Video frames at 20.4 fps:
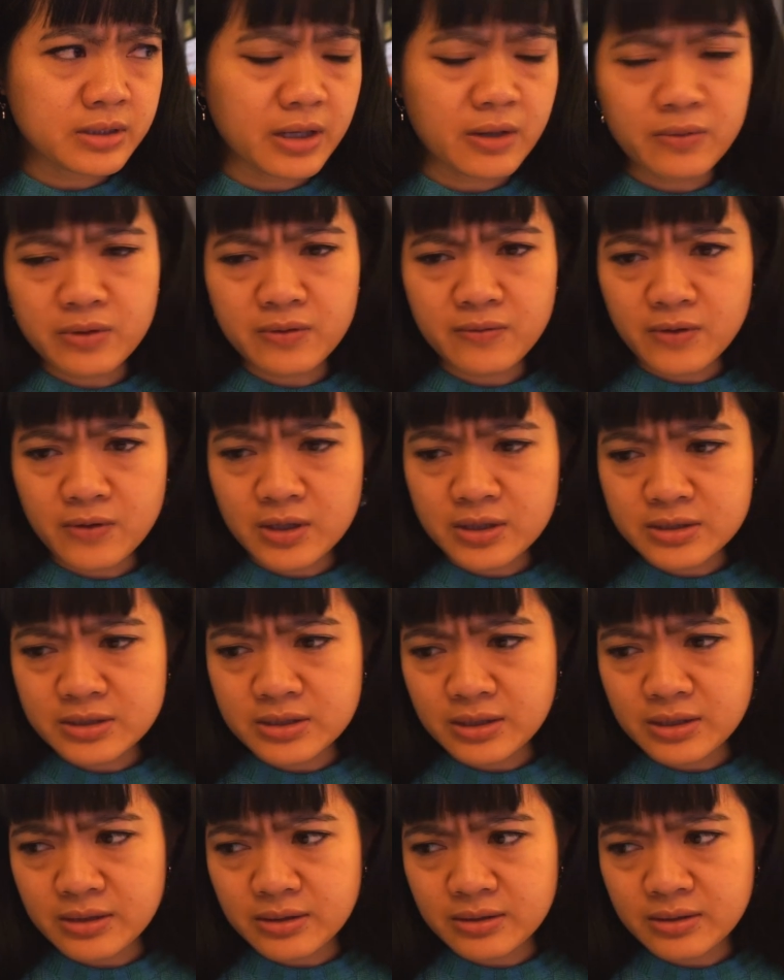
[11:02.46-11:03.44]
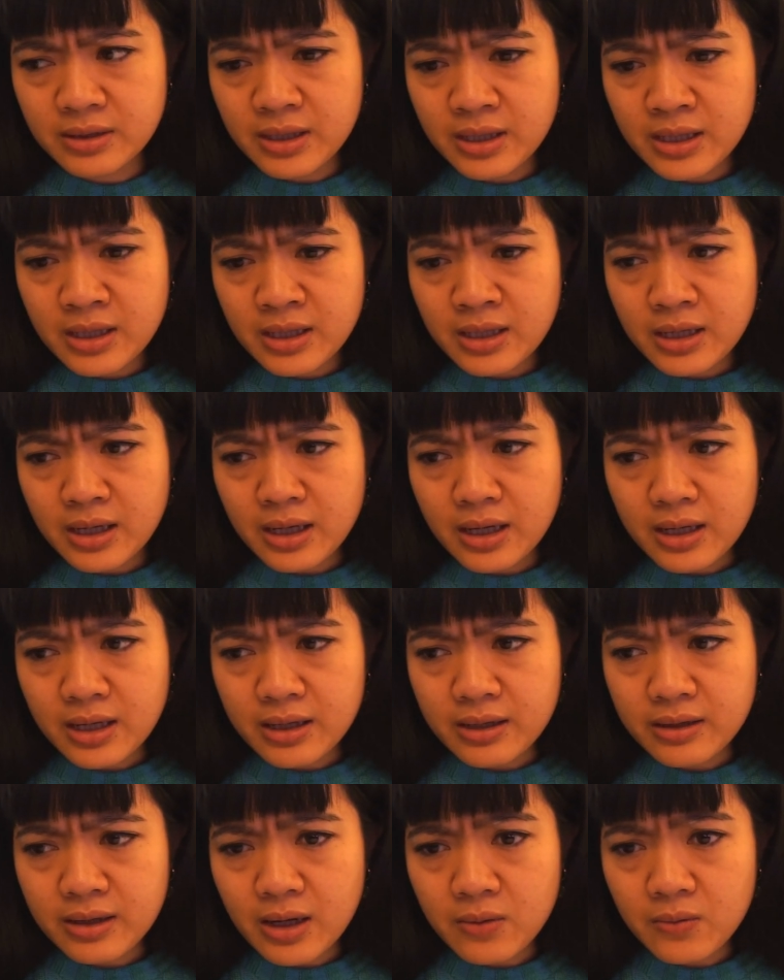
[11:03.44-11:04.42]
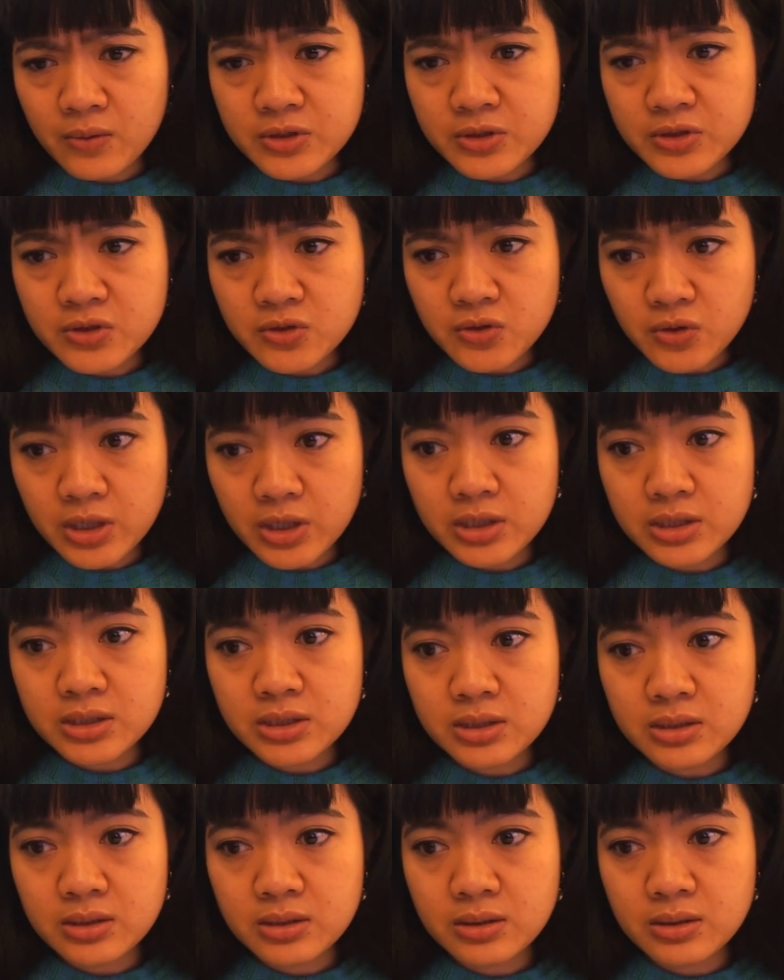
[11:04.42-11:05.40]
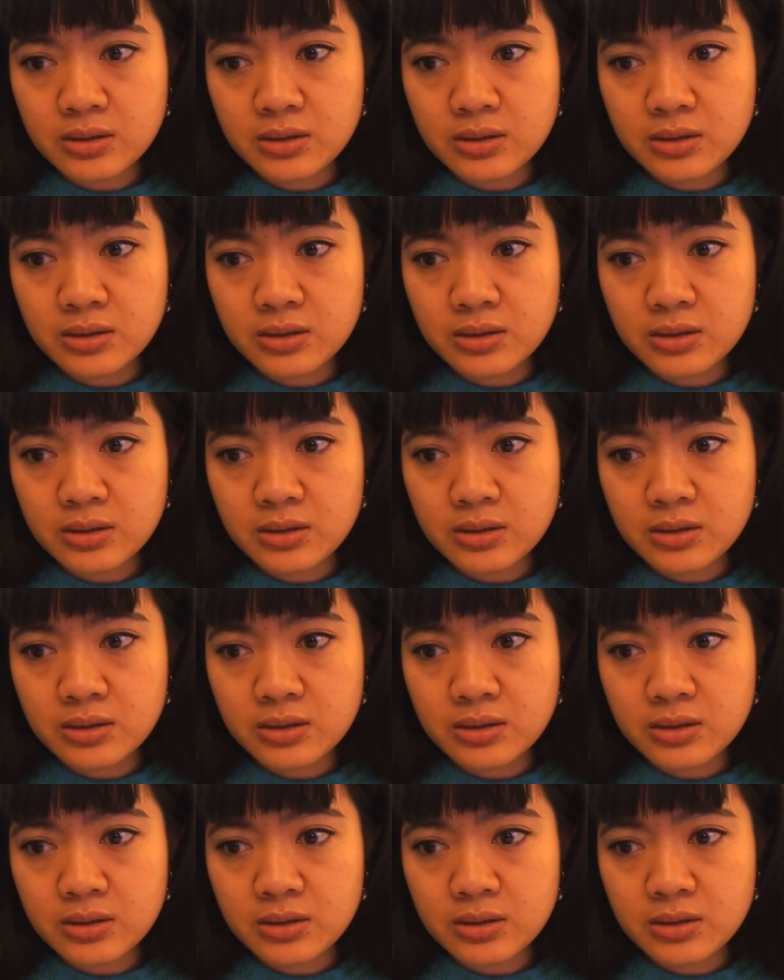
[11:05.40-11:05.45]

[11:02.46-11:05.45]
yeah, with the foxtail, uh, that was straight